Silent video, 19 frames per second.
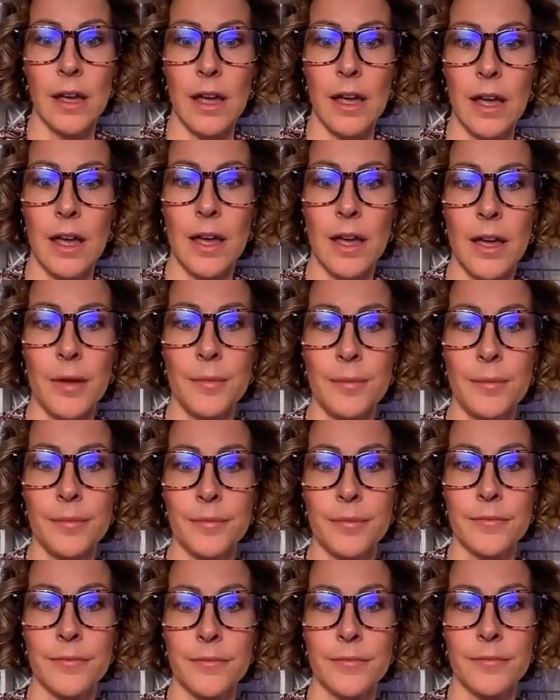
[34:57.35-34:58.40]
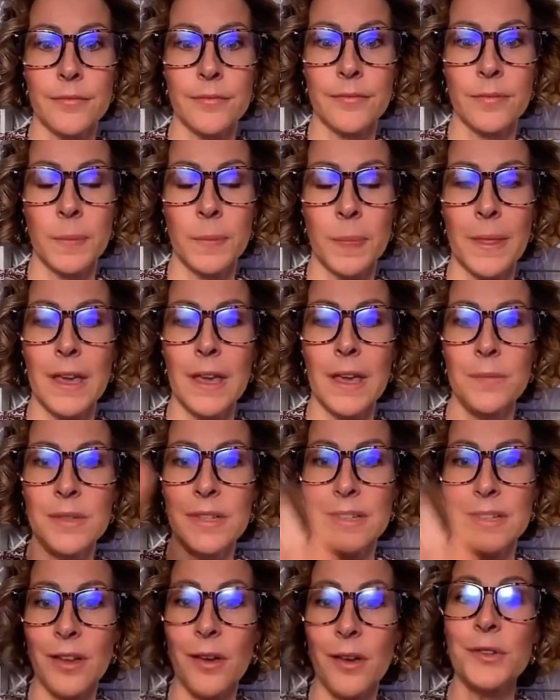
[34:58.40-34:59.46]
Um,
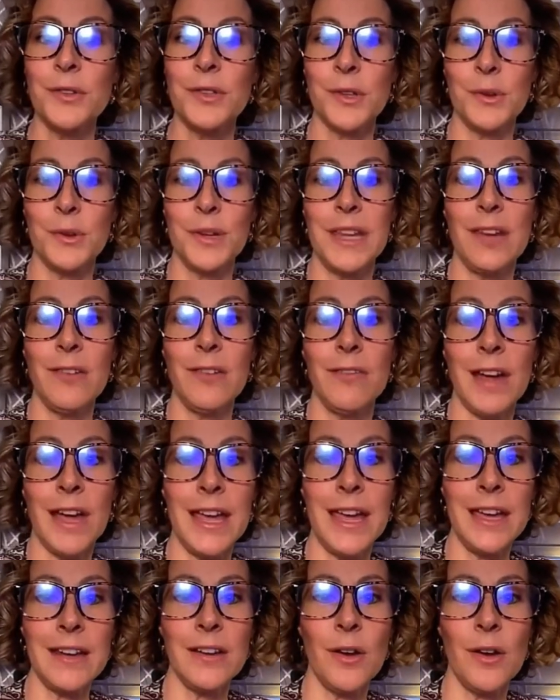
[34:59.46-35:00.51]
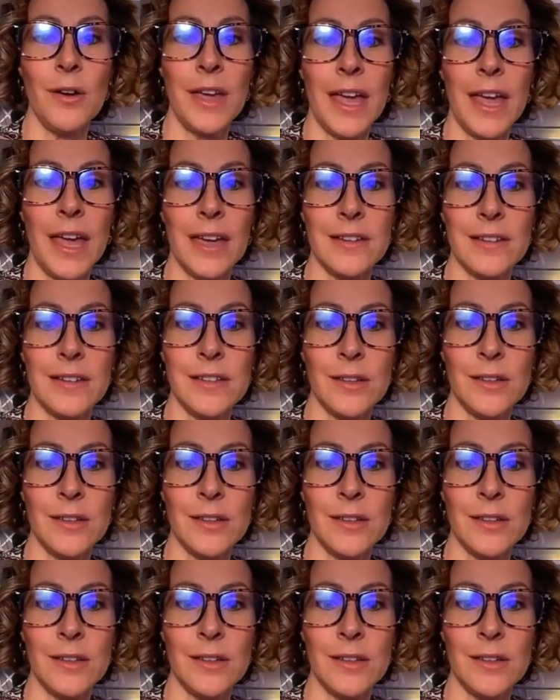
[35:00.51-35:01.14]
comes. Oh, so he right? Okay,